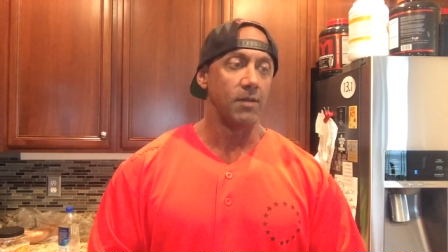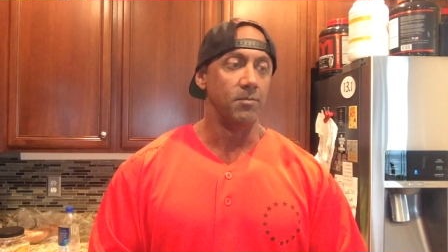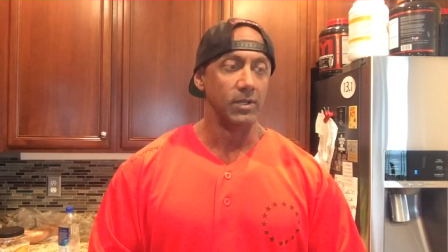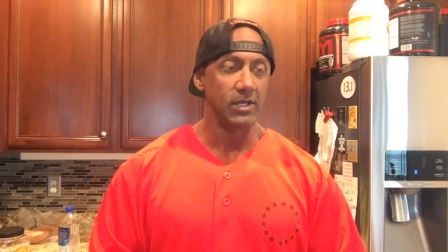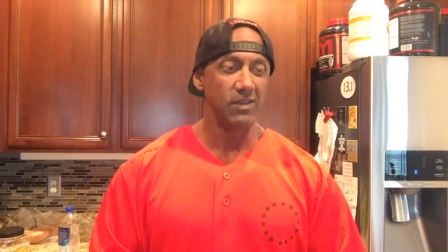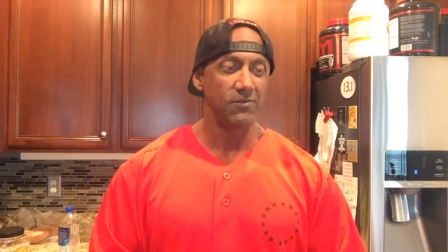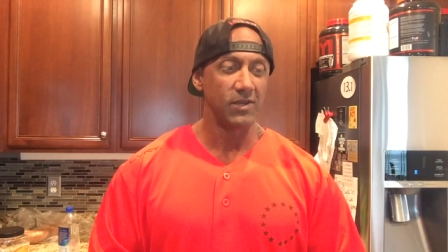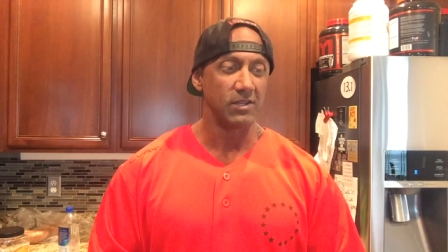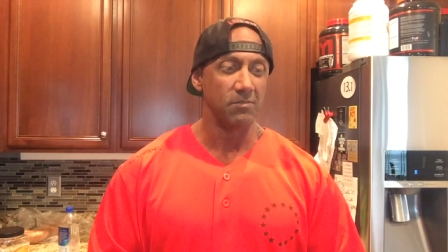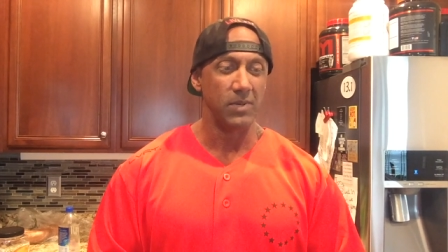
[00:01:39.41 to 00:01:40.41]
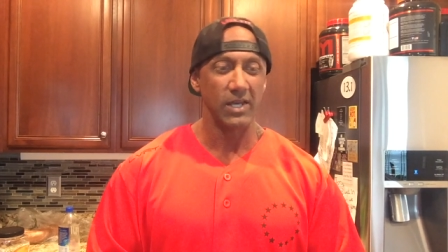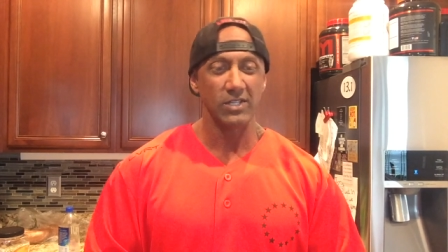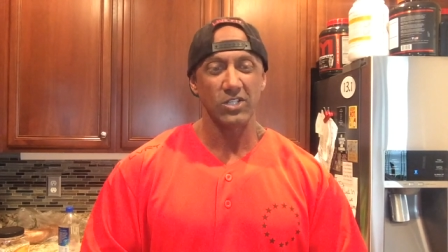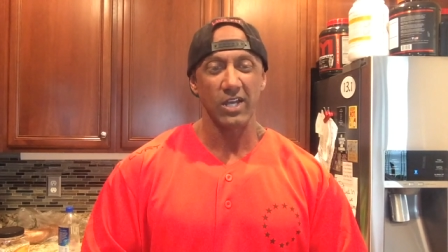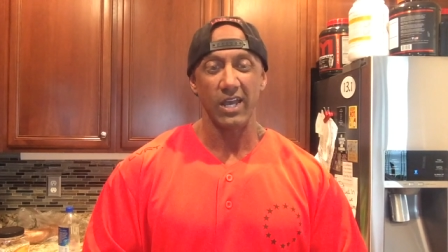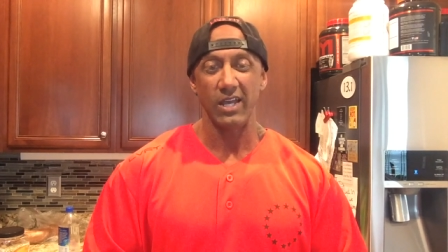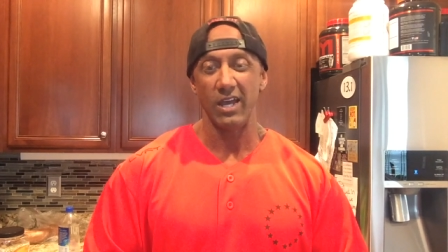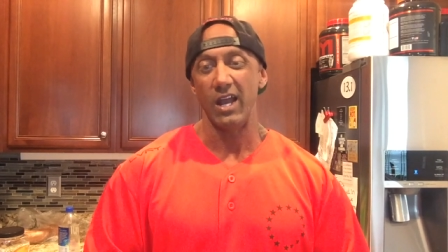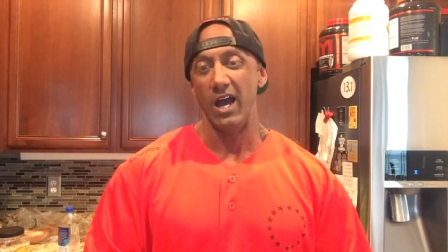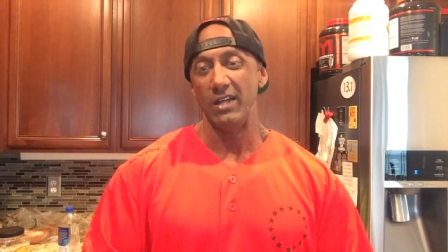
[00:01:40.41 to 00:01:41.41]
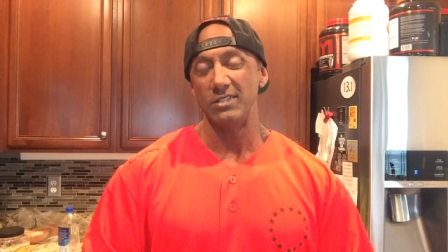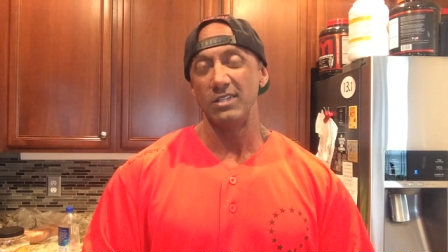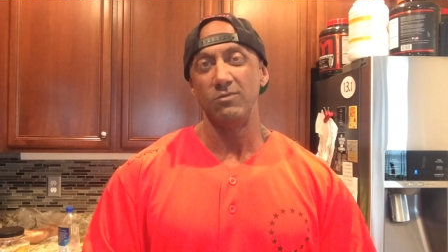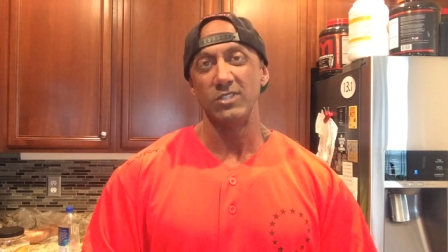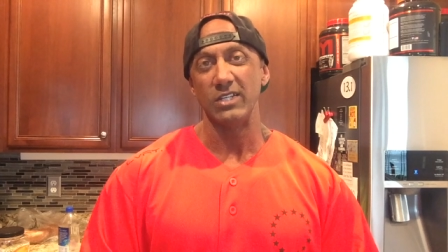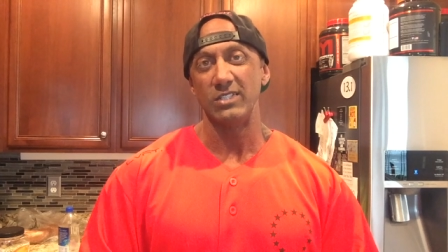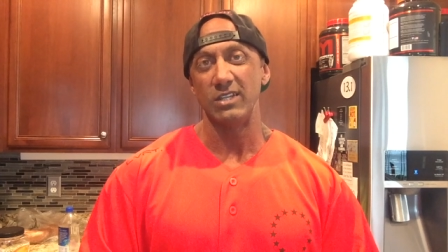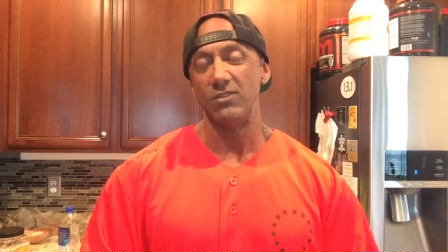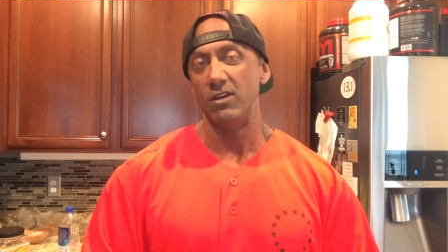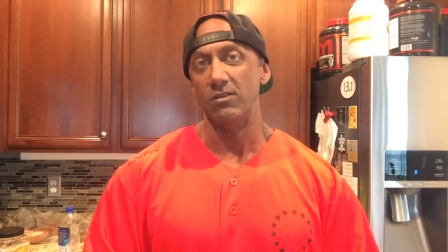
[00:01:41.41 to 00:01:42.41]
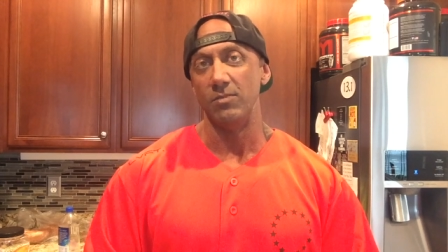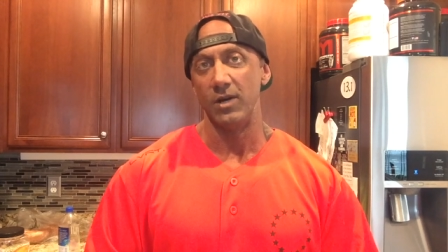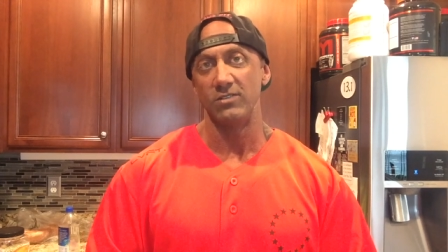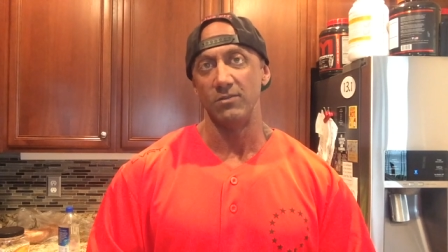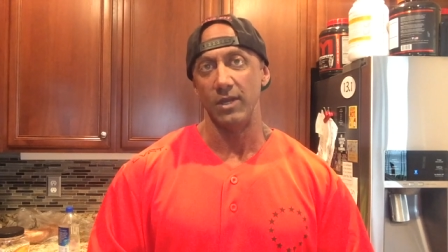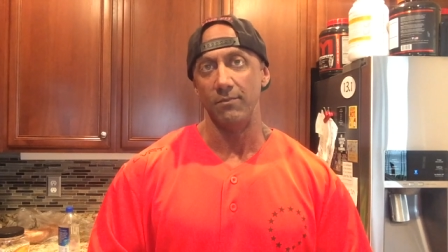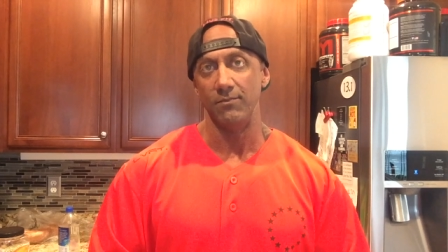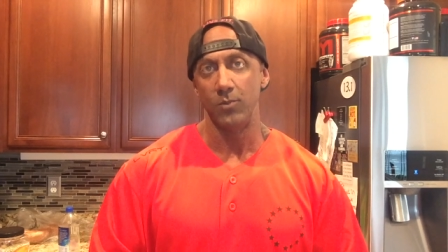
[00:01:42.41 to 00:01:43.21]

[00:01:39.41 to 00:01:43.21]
I believe like the biggest check I got honestly was like 700 bucks from them